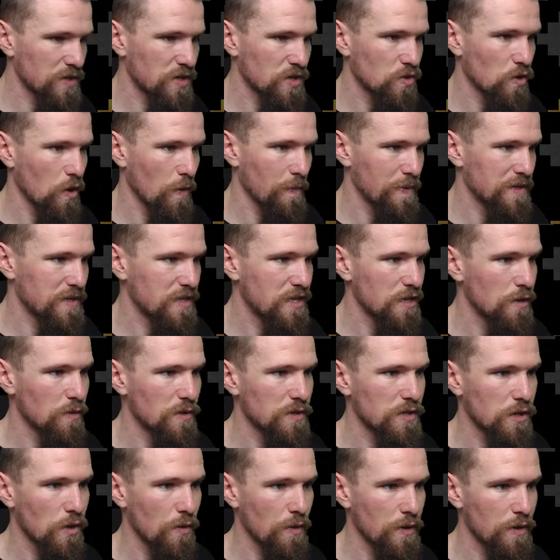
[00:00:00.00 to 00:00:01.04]
to stop and see
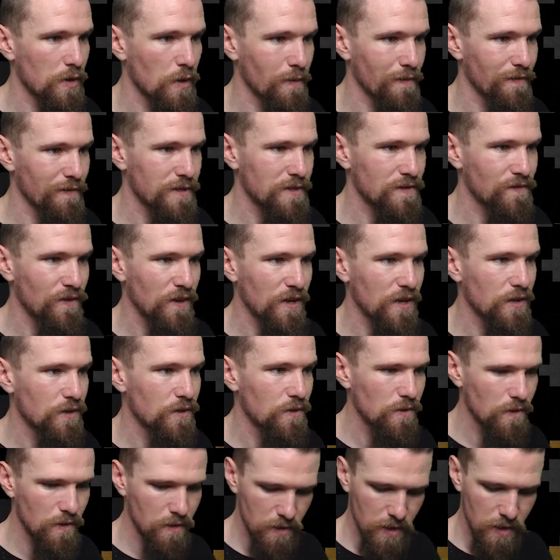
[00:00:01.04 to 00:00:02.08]
what's going on with this
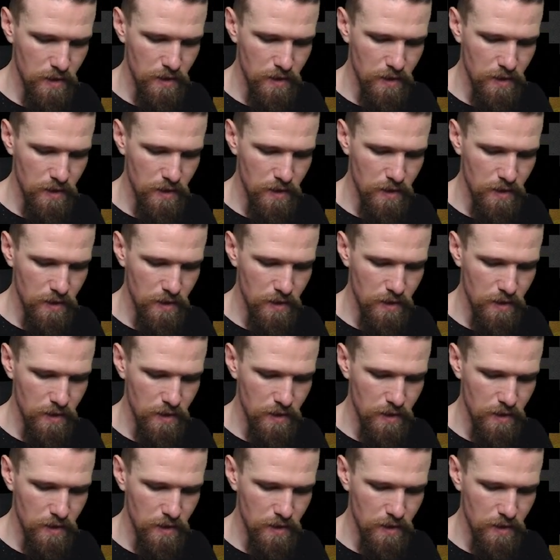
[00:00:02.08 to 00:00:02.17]
vehicle.